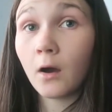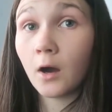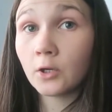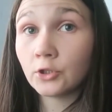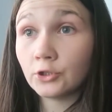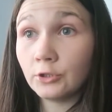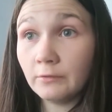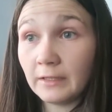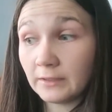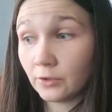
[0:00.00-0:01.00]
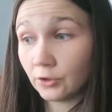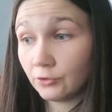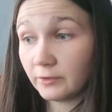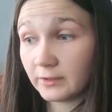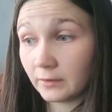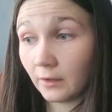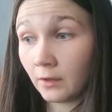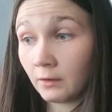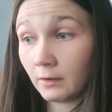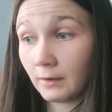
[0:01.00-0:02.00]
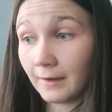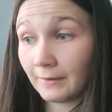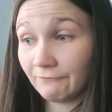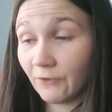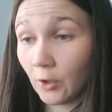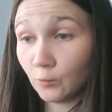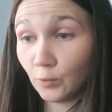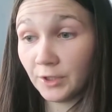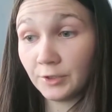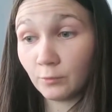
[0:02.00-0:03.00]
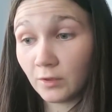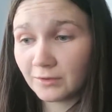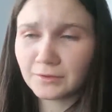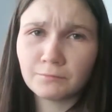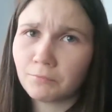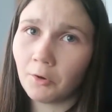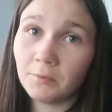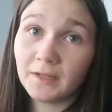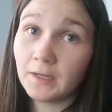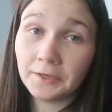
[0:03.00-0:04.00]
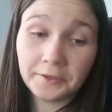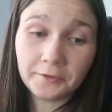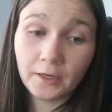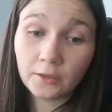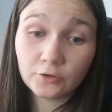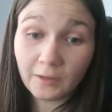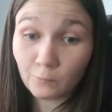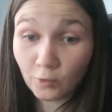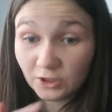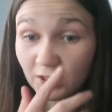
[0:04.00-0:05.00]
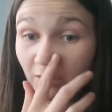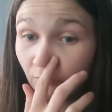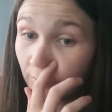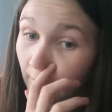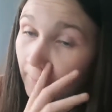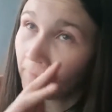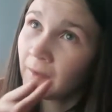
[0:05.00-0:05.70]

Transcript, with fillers: I could do this, a lot, and find weirder ones, probably, I don't know, because I'm watching his video.